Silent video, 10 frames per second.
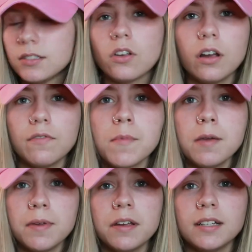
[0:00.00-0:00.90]
Sorry for
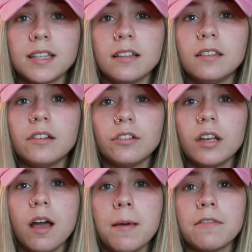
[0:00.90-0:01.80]
my appearance. I literally
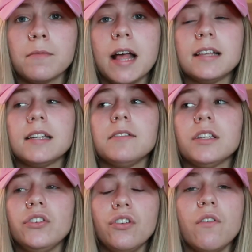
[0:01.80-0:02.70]
got back from class and I was
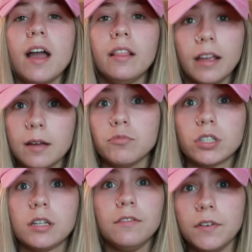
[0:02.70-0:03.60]
like, you know what? I think I'm
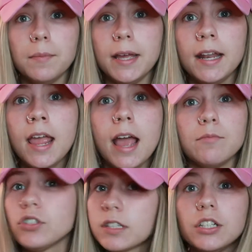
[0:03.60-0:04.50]
just going to film it.
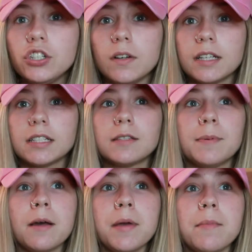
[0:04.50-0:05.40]
I'm just going to do it because it's
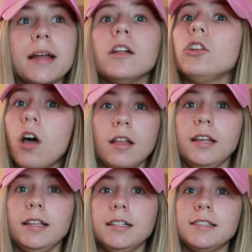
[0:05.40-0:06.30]
been on my mind a lot lately.